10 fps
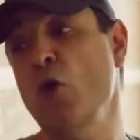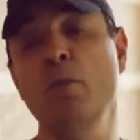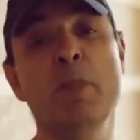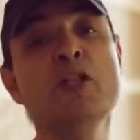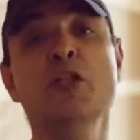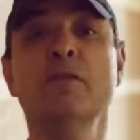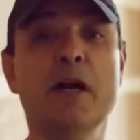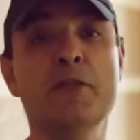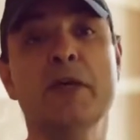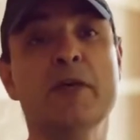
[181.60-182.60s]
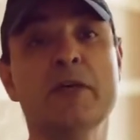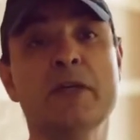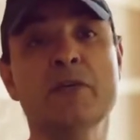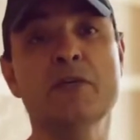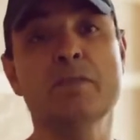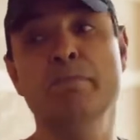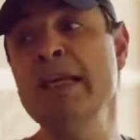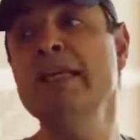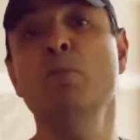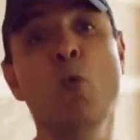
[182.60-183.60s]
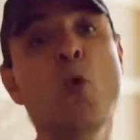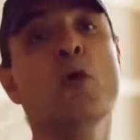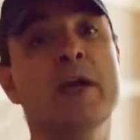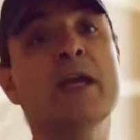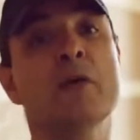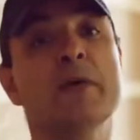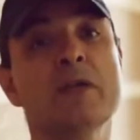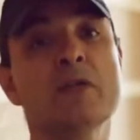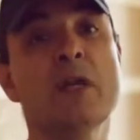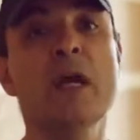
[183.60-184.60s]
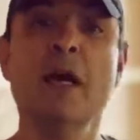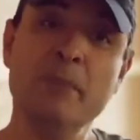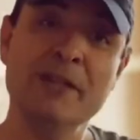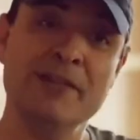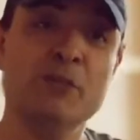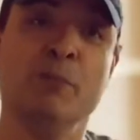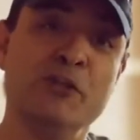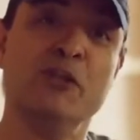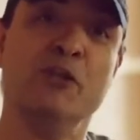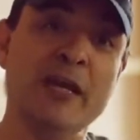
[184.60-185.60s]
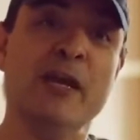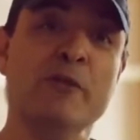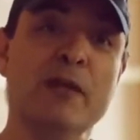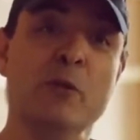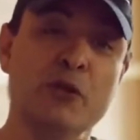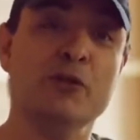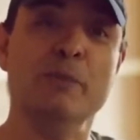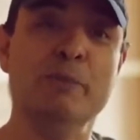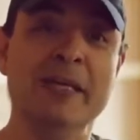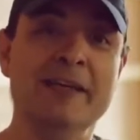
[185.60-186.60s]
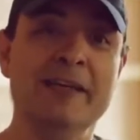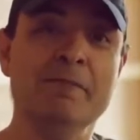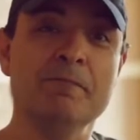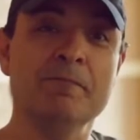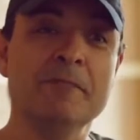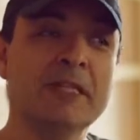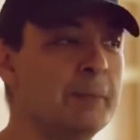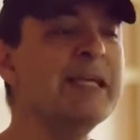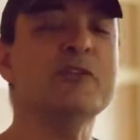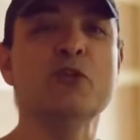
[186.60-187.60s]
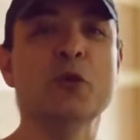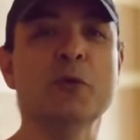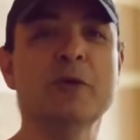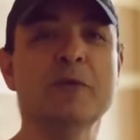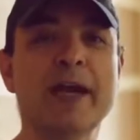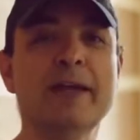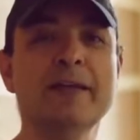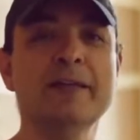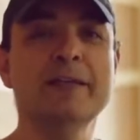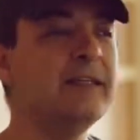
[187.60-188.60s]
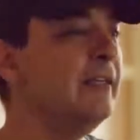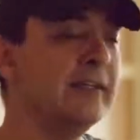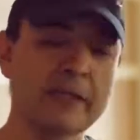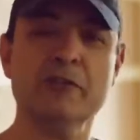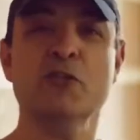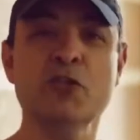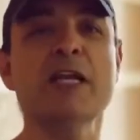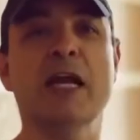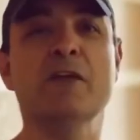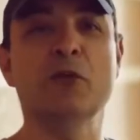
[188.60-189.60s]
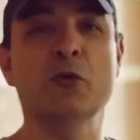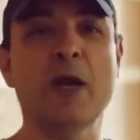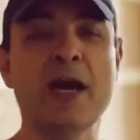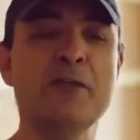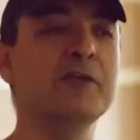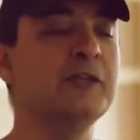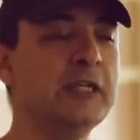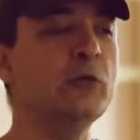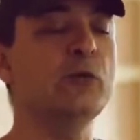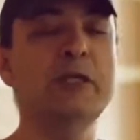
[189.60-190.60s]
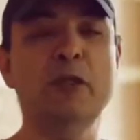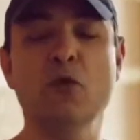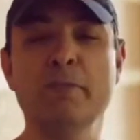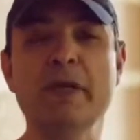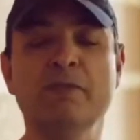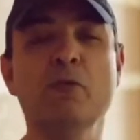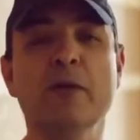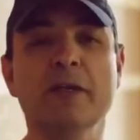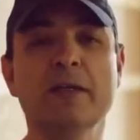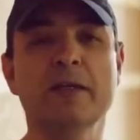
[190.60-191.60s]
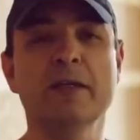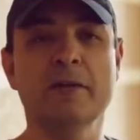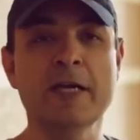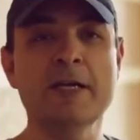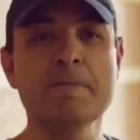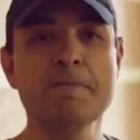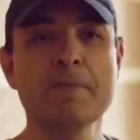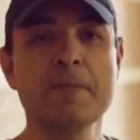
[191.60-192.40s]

a whole bunch of other areas, many more areas. But in this particular area where you're competing, he beats you, right? He kicks the shit out of you, either literally or metaphorically, right?